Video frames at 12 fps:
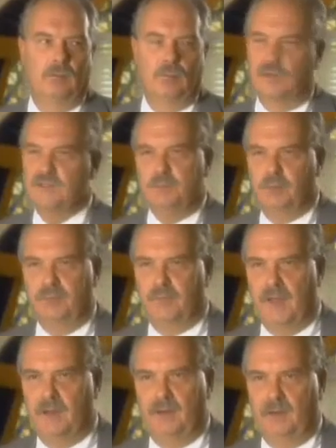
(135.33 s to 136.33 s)
worse
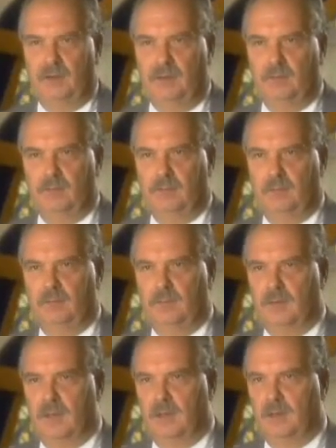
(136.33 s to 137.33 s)
profanity
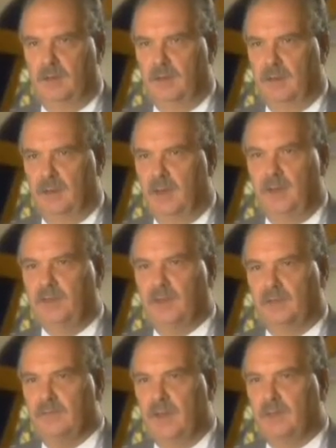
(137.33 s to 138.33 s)
than
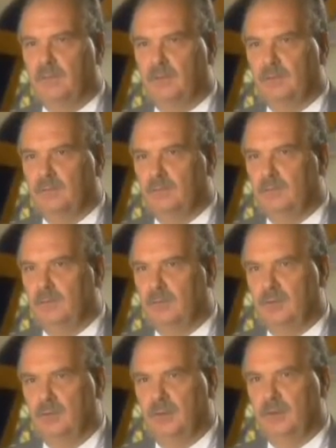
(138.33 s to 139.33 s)
anything I've ever
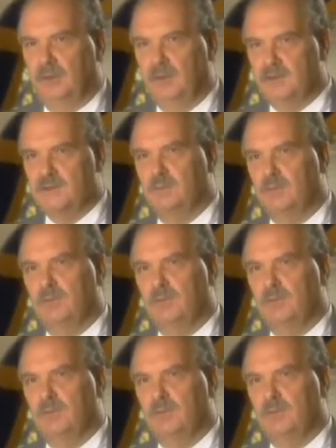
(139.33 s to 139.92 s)
heard in this